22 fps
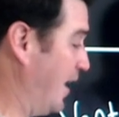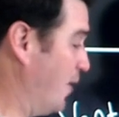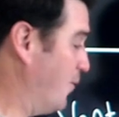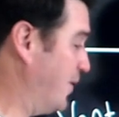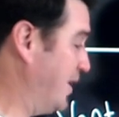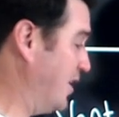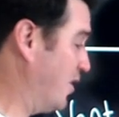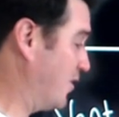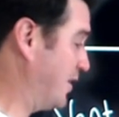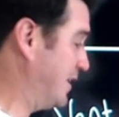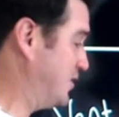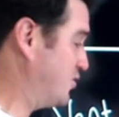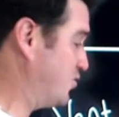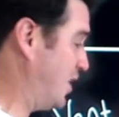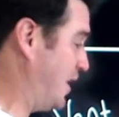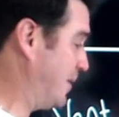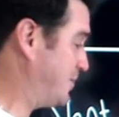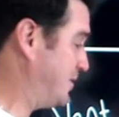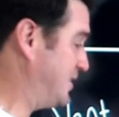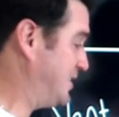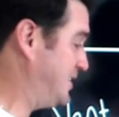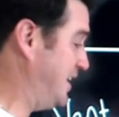And we only
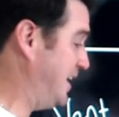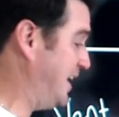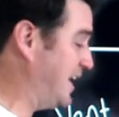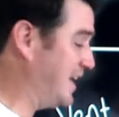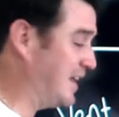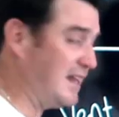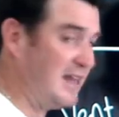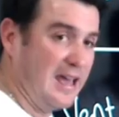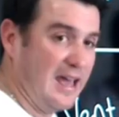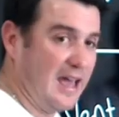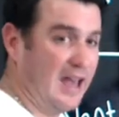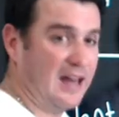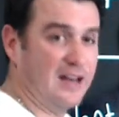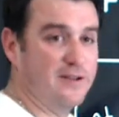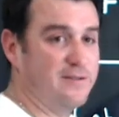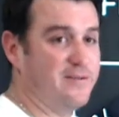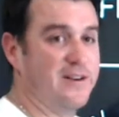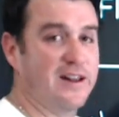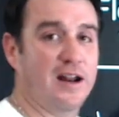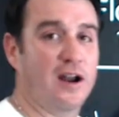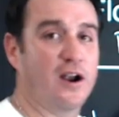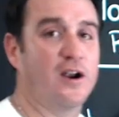drop to 10, and
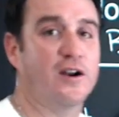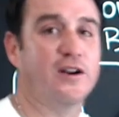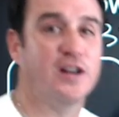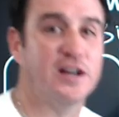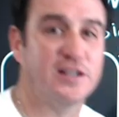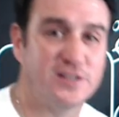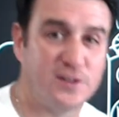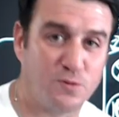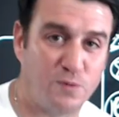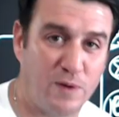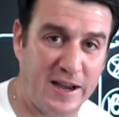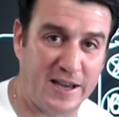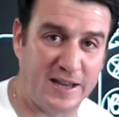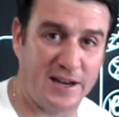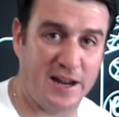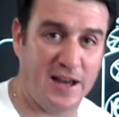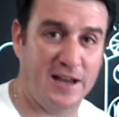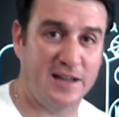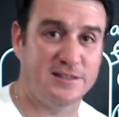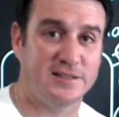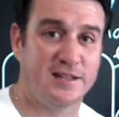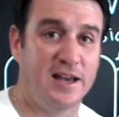the ventilator doesn't
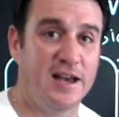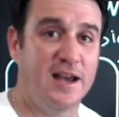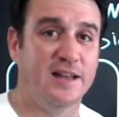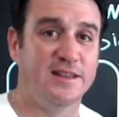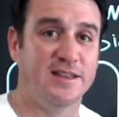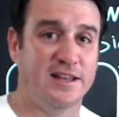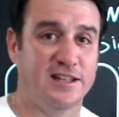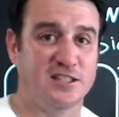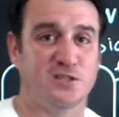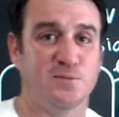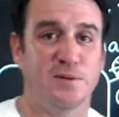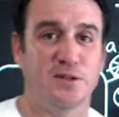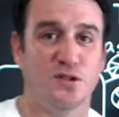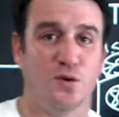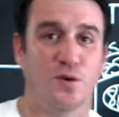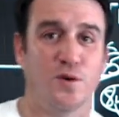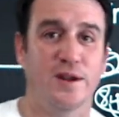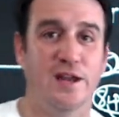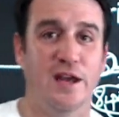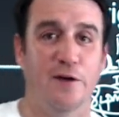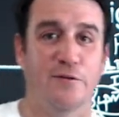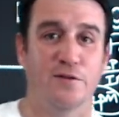recognize the
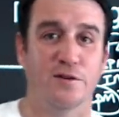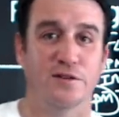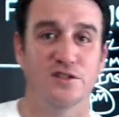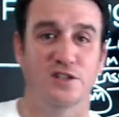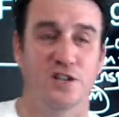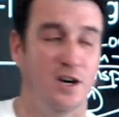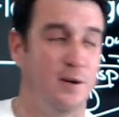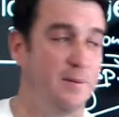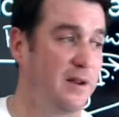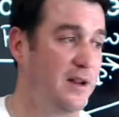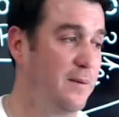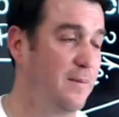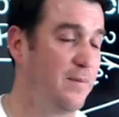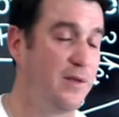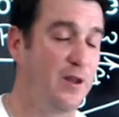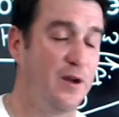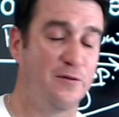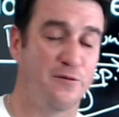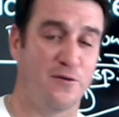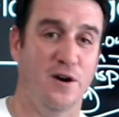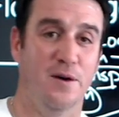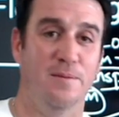inspiratory efforts coming
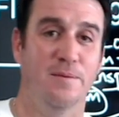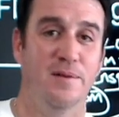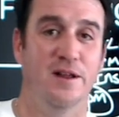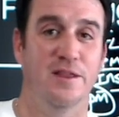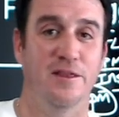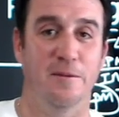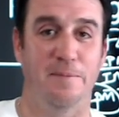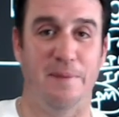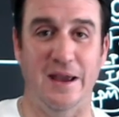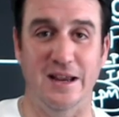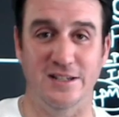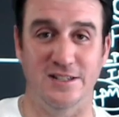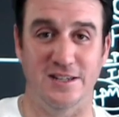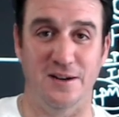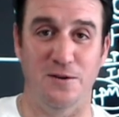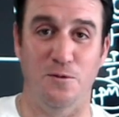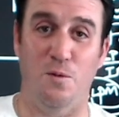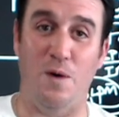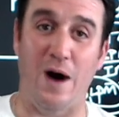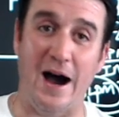from the patient.